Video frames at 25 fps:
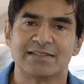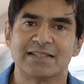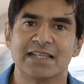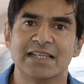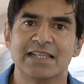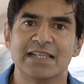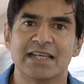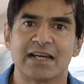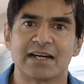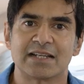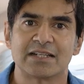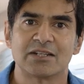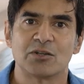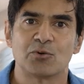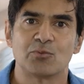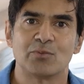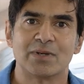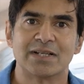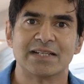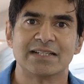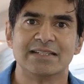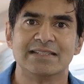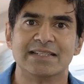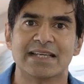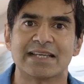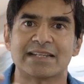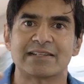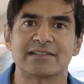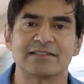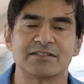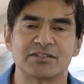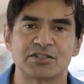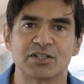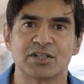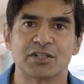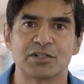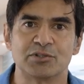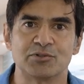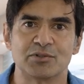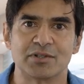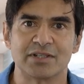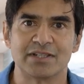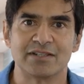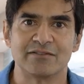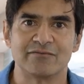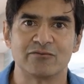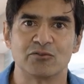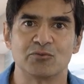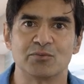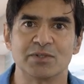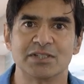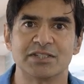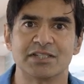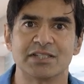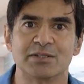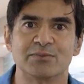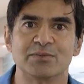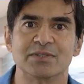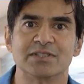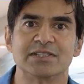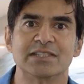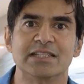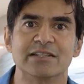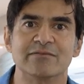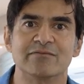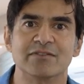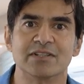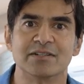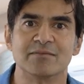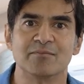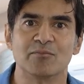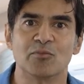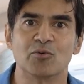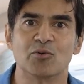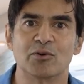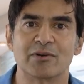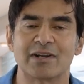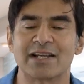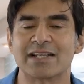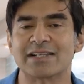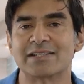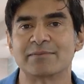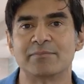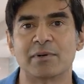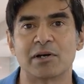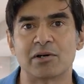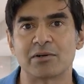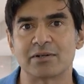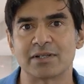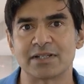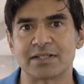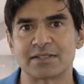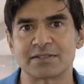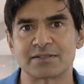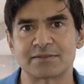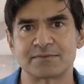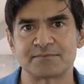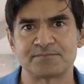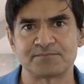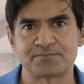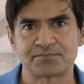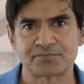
and then he underwent dental surgery for which he was given more antibiotics.